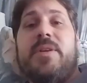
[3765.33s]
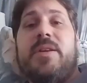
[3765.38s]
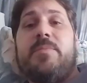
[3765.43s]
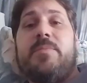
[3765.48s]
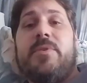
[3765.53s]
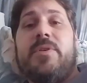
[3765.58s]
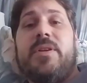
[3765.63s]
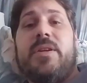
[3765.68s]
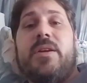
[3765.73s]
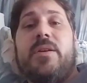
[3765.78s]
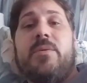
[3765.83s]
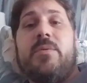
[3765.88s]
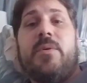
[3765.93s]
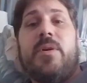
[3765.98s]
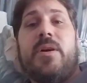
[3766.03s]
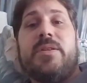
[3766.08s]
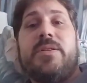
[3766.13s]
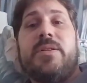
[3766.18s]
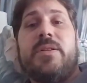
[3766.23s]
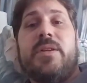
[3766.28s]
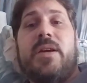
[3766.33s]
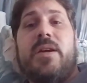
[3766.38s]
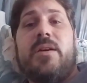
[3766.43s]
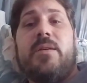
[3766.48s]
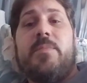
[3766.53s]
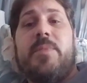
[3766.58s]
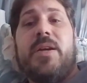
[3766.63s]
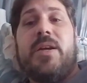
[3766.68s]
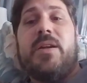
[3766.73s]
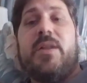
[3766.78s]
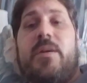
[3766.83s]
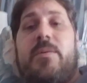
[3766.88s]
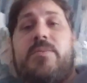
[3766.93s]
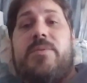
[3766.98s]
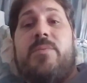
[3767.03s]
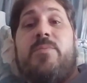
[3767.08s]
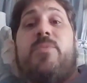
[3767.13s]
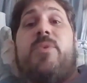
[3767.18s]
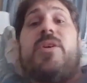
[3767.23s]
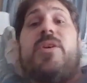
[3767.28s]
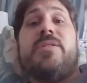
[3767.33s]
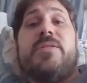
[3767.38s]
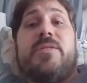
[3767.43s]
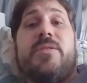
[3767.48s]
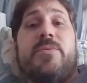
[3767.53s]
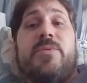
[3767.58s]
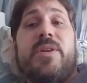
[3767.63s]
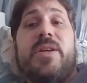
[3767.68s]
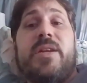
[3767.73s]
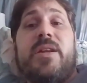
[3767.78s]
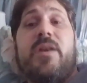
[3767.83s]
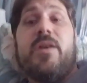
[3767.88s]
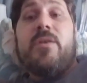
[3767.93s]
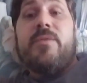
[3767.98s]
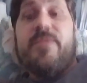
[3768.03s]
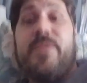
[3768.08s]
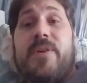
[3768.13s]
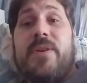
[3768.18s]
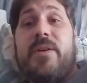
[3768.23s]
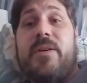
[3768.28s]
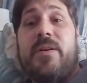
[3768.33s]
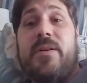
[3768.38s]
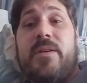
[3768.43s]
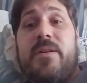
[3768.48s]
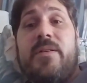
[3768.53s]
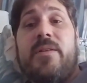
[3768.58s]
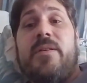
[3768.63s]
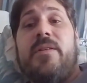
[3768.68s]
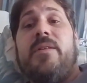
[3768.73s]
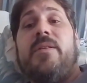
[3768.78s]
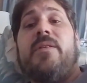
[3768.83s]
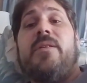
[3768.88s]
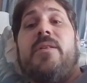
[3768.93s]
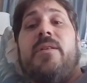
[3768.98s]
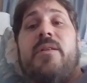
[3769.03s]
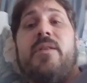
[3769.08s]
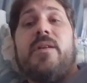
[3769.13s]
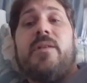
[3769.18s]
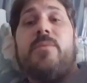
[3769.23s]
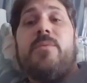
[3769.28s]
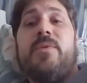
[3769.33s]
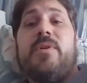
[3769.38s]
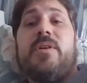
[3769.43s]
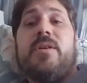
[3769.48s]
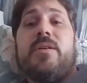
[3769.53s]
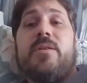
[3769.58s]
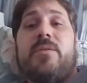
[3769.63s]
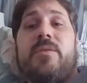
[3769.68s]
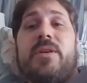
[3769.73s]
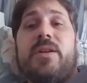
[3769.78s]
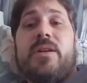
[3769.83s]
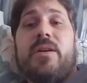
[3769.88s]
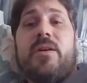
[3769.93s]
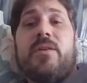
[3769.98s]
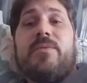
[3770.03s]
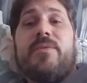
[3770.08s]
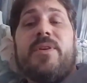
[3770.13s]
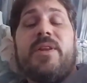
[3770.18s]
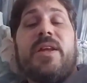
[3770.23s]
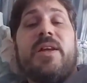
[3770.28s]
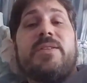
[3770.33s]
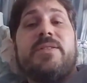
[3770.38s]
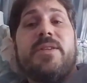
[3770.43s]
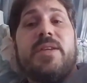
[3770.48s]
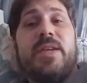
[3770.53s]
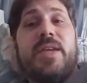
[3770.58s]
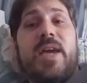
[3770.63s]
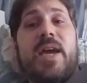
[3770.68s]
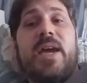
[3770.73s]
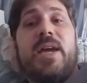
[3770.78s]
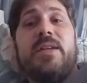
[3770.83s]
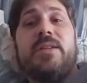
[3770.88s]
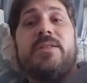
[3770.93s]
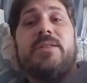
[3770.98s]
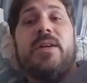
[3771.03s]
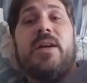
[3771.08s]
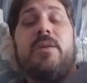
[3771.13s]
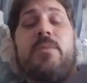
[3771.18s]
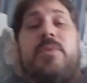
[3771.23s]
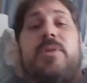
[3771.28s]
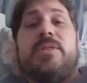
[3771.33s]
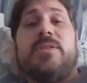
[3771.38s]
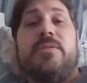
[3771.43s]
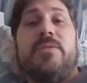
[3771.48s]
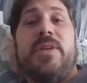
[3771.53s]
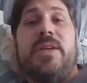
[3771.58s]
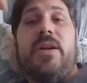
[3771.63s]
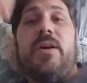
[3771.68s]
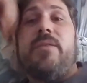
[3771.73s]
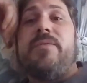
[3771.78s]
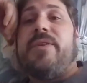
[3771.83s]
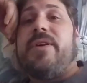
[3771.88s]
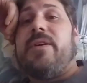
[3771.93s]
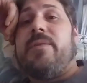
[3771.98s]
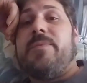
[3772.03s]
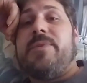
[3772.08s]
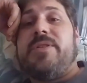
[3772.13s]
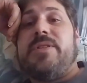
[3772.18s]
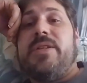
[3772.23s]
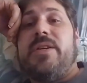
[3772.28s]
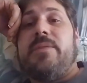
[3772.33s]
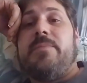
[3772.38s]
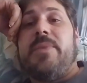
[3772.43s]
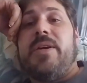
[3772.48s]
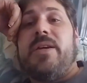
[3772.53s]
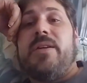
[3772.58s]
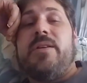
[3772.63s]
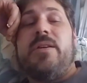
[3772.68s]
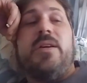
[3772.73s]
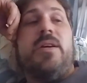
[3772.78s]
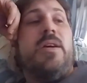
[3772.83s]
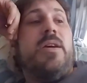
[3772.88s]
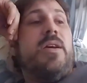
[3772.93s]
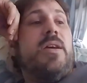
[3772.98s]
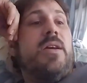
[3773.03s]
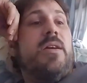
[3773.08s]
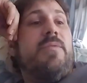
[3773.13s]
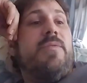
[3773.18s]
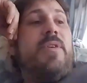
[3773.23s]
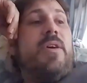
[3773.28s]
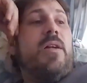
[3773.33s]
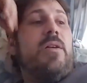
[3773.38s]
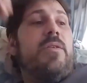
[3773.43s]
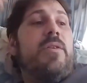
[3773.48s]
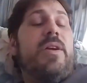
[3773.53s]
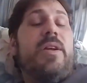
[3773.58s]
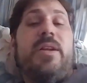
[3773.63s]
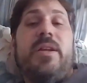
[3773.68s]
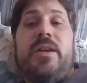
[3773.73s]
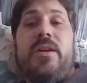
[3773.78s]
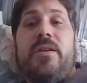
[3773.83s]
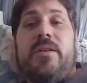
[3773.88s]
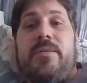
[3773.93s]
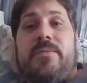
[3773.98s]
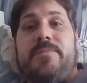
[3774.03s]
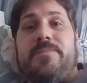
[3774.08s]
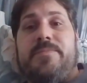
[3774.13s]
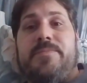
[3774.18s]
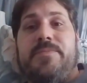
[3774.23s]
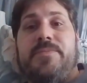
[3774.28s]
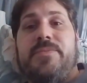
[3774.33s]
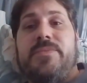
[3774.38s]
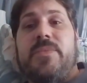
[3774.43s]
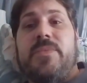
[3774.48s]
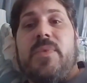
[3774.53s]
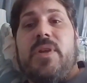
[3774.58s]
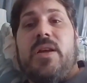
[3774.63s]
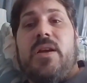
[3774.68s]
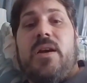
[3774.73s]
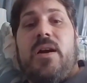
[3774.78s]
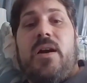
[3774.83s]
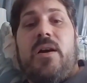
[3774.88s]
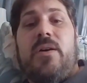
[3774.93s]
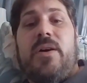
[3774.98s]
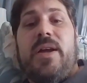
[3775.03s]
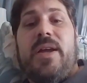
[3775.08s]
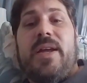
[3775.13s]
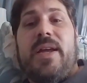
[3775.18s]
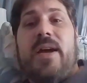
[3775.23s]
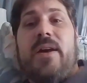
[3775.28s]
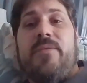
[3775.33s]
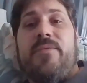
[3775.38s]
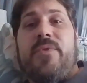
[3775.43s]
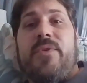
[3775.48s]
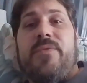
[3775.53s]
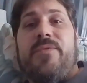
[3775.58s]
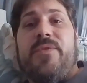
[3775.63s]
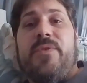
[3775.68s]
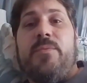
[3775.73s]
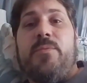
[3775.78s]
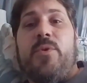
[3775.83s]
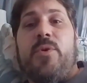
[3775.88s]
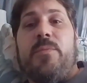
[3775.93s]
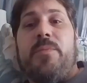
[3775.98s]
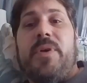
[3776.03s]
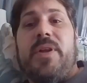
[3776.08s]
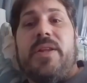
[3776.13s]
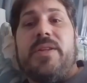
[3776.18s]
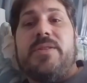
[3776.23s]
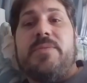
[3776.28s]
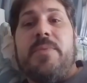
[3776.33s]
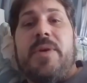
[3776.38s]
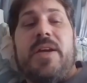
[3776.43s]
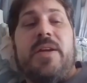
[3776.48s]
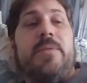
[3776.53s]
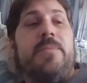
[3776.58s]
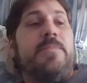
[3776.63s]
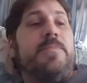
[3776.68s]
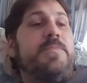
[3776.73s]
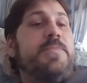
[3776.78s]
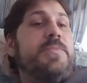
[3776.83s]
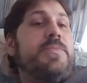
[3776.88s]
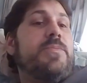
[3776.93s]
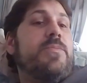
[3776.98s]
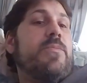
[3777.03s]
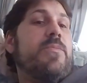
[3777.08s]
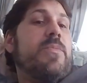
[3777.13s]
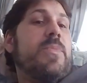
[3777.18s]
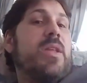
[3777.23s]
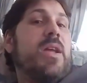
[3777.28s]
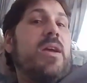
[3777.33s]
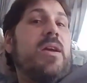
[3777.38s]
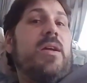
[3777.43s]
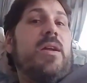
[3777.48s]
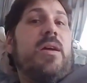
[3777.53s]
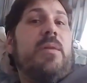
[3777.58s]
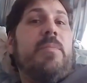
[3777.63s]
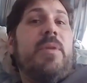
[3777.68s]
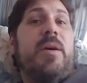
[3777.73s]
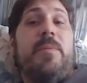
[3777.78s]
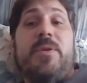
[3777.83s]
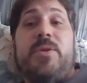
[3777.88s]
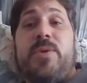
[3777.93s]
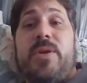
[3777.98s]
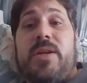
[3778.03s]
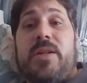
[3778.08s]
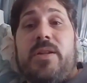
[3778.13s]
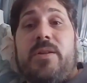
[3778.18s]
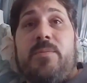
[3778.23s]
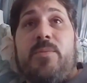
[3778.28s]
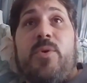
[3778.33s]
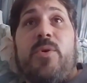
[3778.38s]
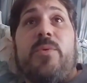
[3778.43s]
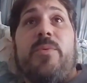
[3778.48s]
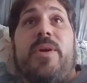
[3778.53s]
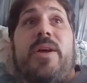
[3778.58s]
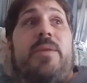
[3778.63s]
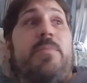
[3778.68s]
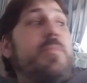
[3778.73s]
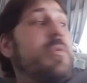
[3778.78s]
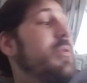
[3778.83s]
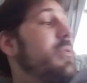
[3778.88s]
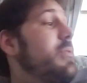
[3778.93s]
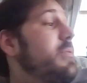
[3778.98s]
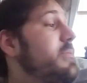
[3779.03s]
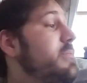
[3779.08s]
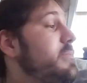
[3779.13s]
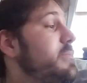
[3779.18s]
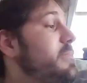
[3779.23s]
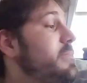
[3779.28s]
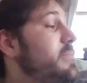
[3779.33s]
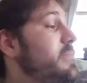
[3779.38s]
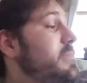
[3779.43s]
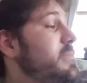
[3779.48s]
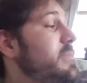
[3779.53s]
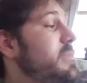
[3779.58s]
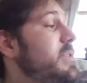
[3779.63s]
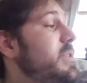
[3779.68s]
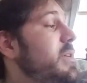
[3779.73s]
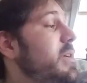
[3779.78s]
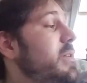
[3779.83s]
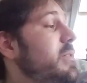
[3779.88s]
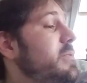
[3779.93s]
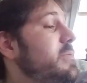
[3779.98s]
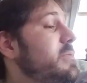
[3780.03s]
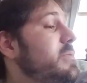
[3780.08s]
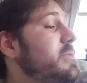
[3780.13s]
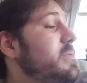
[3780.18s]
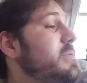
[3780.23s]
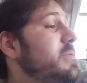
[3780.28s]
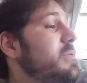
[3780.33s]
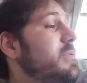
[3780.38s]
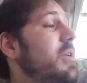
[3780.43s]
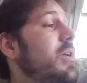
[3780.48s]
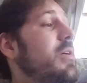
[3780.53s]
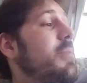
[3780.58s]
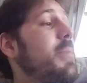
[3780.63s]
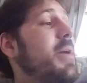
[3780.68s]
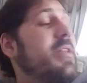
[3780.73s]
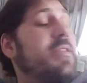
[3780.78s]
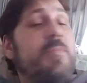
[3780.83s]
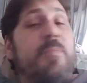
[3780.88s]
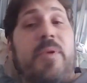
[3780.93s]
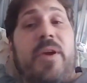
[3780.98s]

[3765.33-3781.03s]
people in here watching now, man. I was gonna get off of her. I was gonna get off it. That's a cat. I was gonna get off of here, but shit, man. If y'all are in here, I'll hang out for a few more minutes, man. And I maybe drink a little more Red Bull. Talk about the